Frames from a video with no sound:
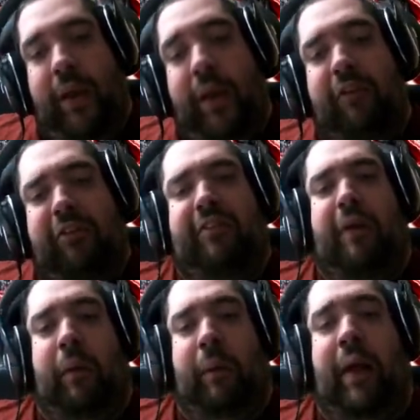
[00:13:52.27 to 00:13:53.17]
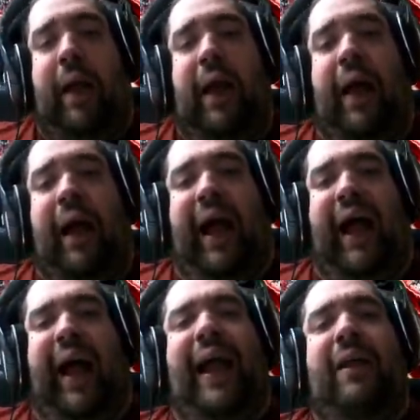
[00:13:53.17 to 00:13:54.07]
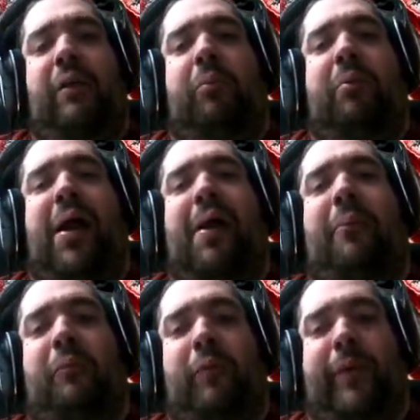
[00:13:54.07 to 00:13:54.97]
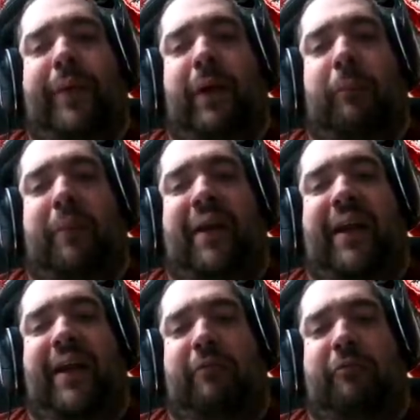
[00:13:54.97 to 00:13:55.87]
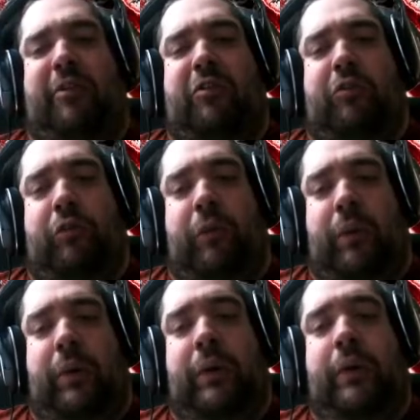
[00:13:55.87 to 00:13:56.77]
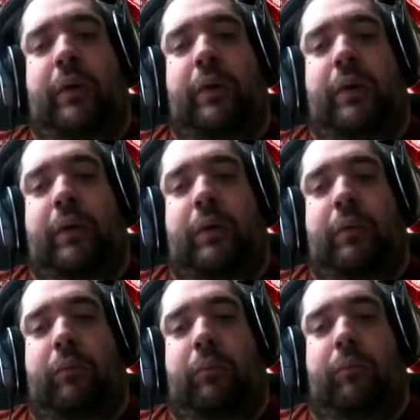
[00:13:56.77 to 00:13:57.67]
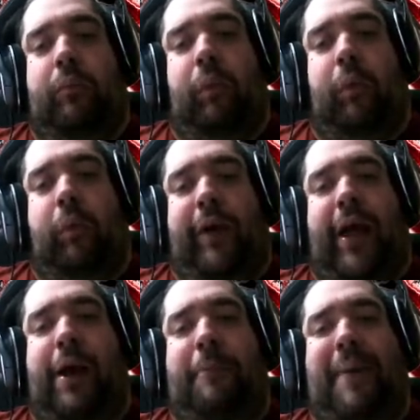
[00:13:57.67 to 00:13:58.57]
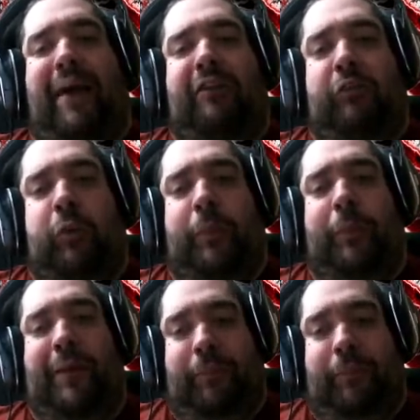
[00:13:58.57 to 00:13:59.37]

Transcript: So I had no problem with there being an official Mortal Kombat tournament.